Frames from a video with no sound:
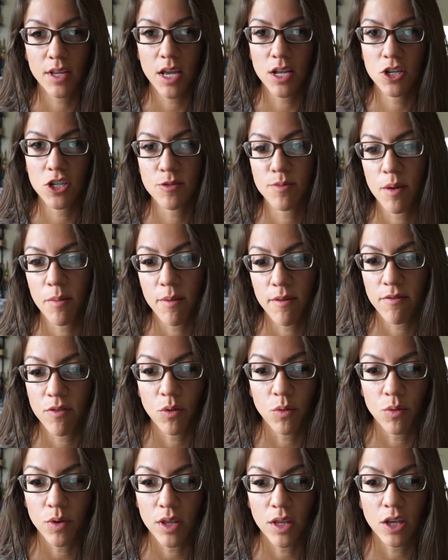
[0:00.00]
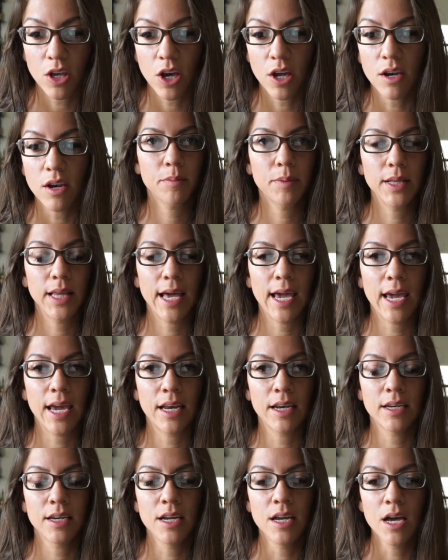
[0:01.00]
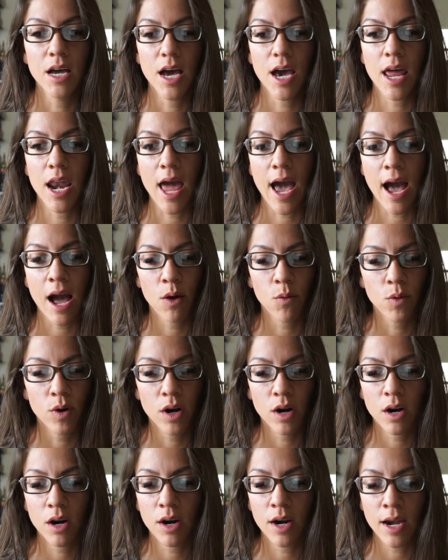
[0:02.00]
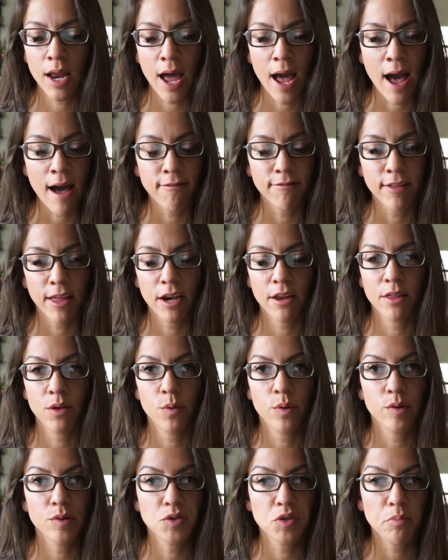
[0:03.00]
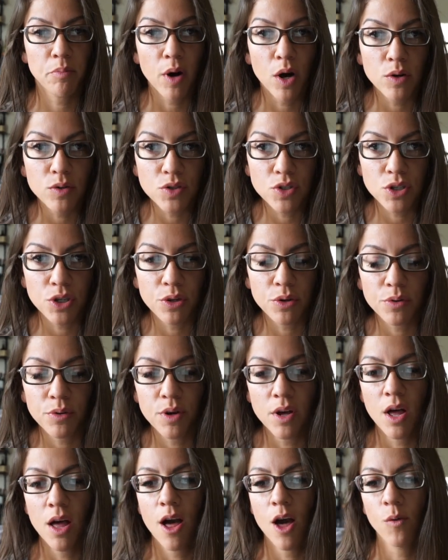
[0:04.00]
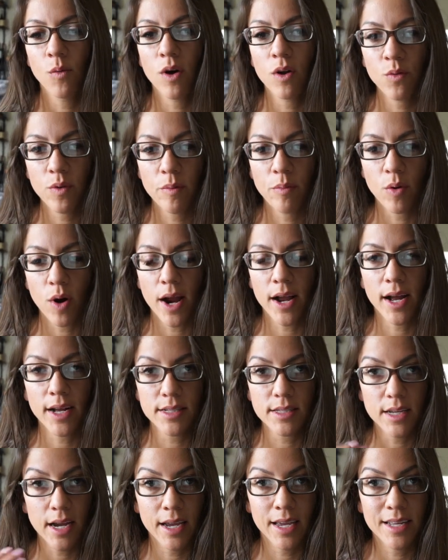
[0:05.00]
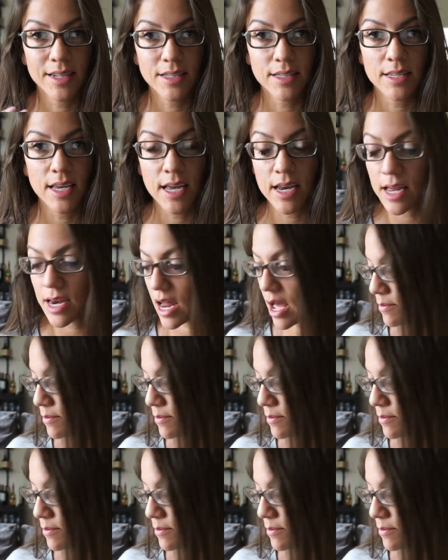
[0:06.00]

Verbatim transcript: it just made me feel really good. The plane an hour and a half later than we were supposed to. When we board, I got I get C N N